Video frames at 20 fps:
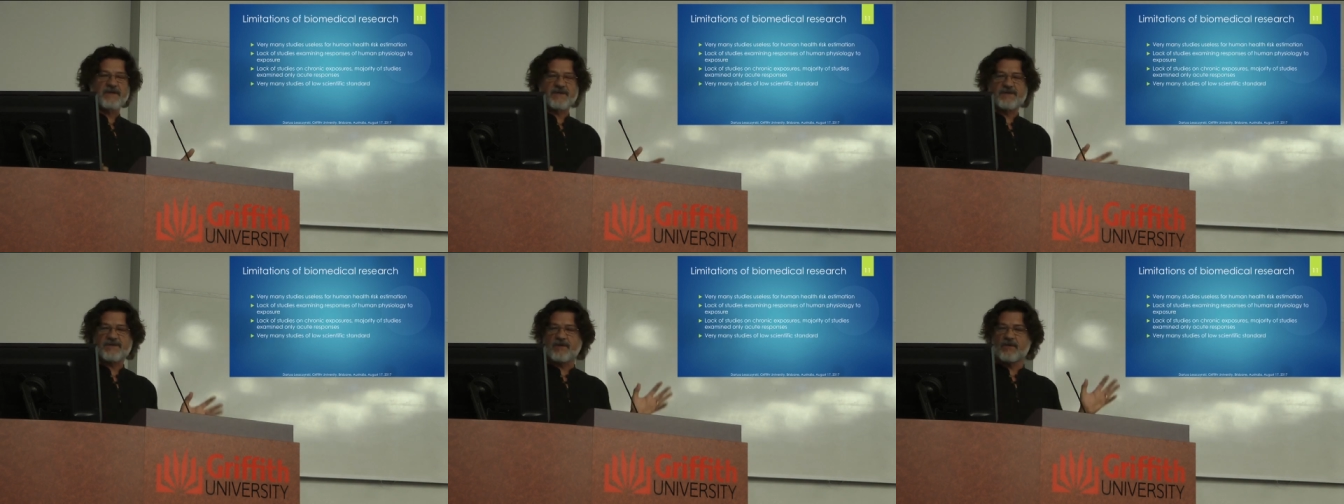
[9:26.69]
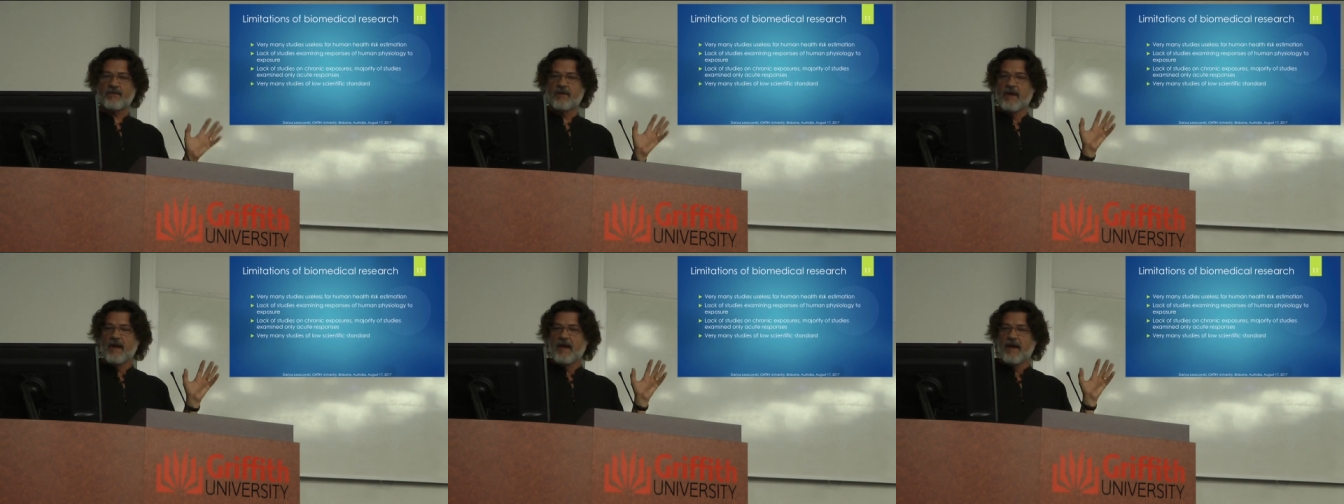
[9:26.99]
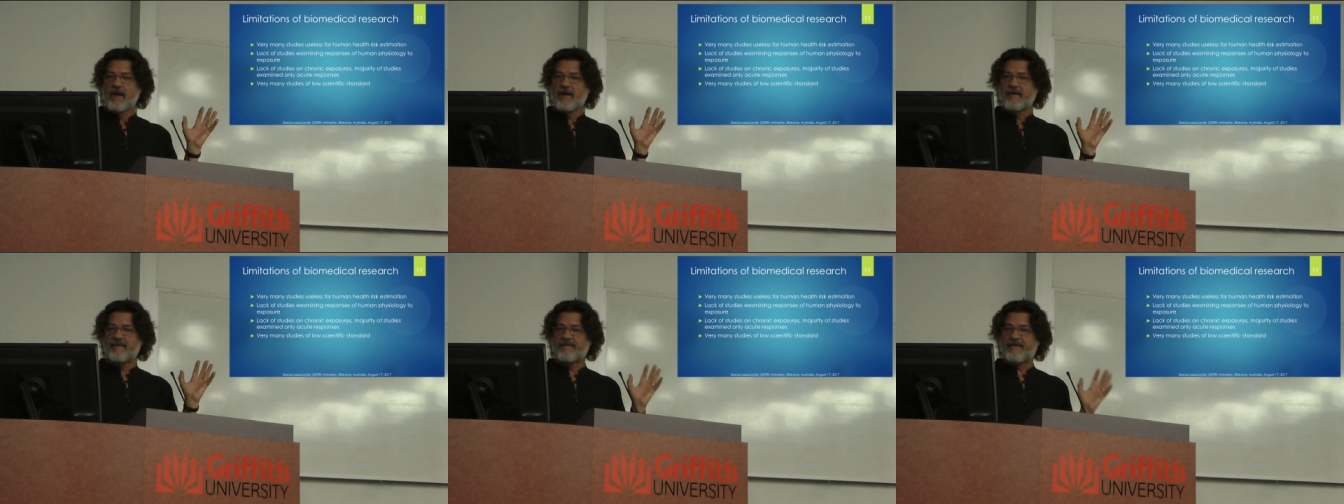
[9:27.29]
So
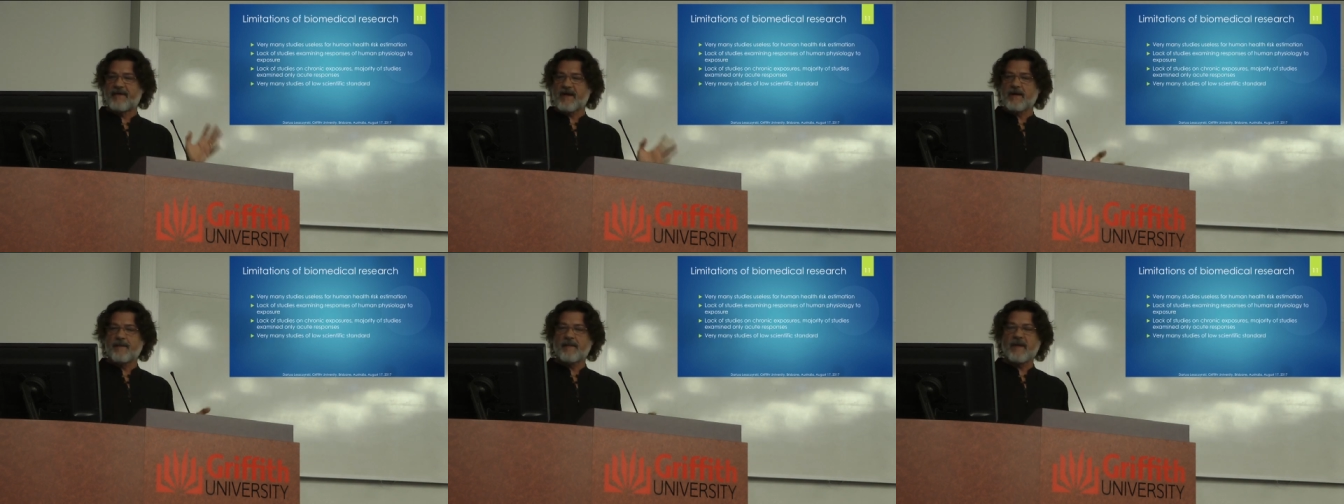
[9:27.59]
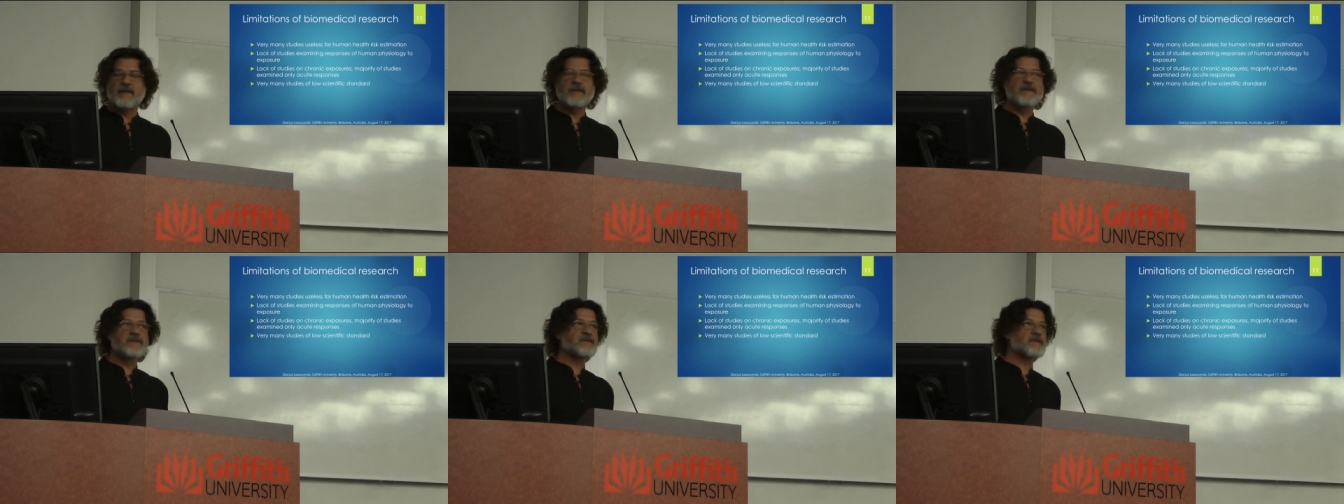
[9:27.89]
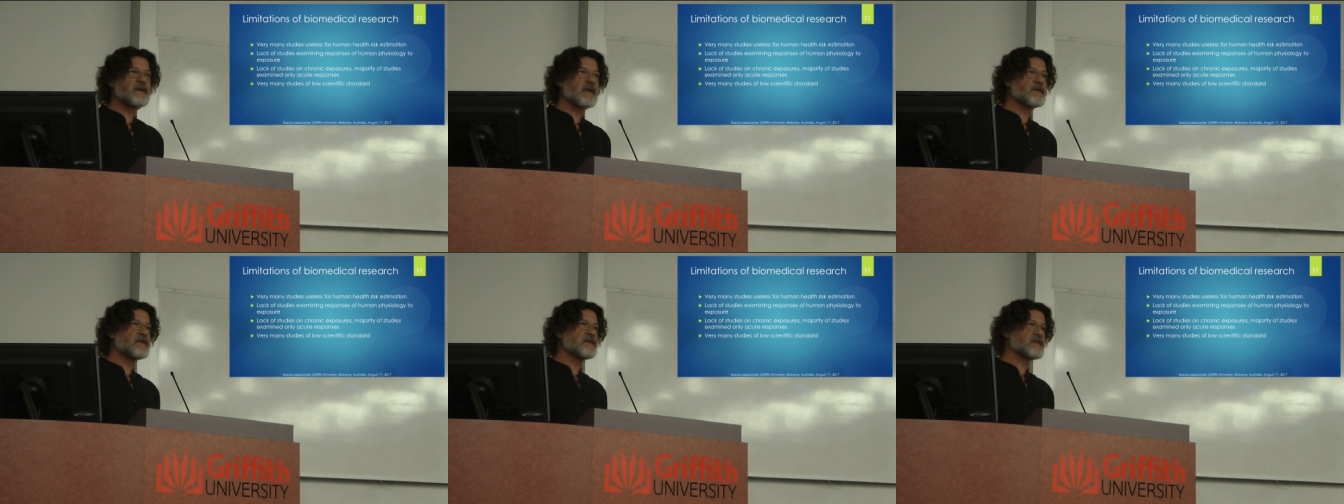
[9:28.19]
very many
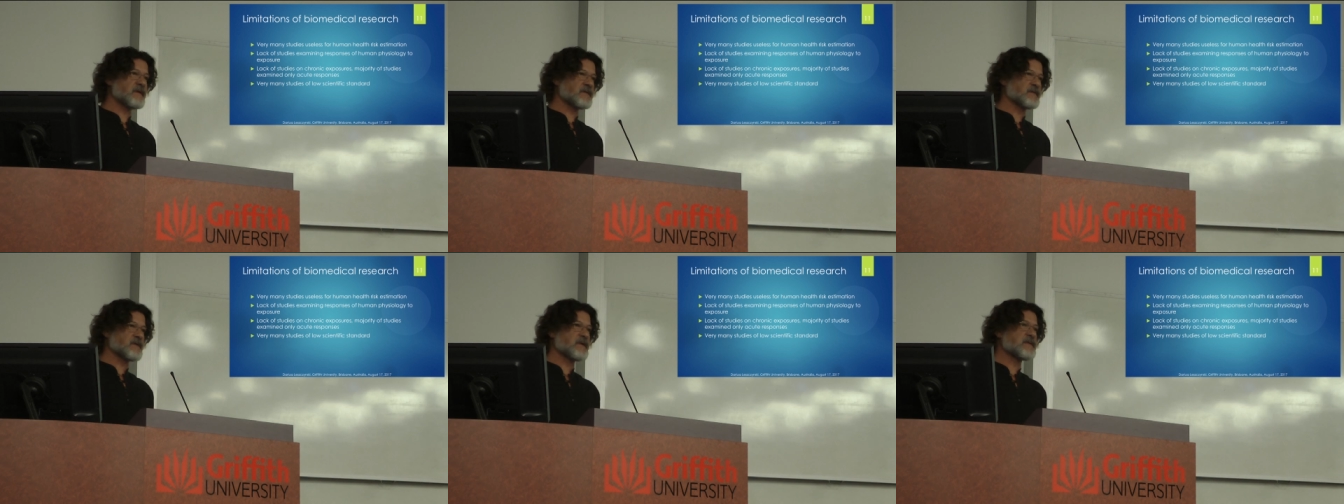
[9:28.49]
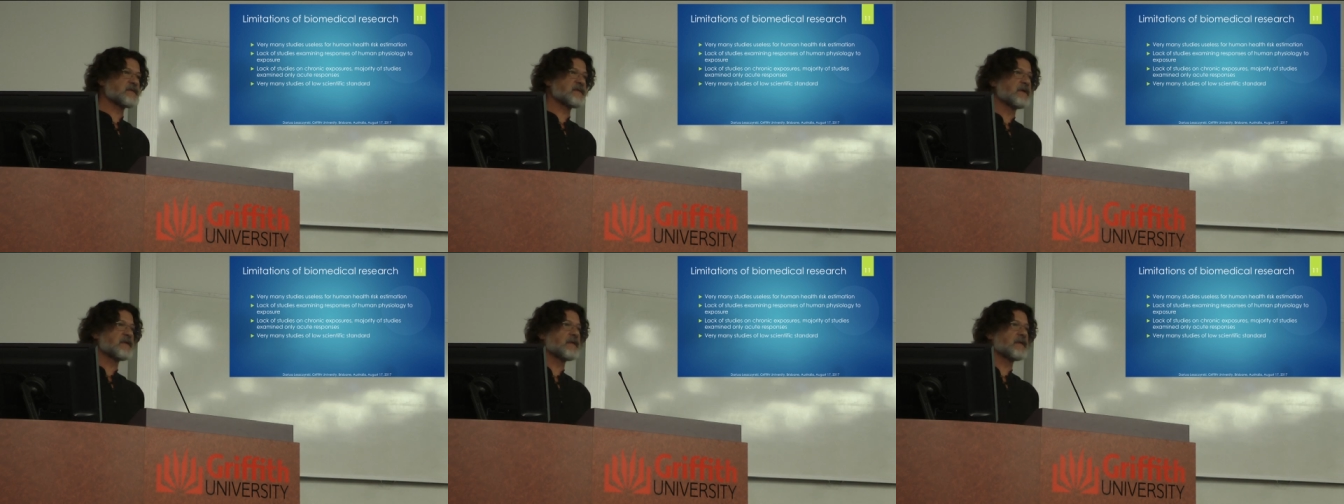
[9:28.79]
studies, as I said,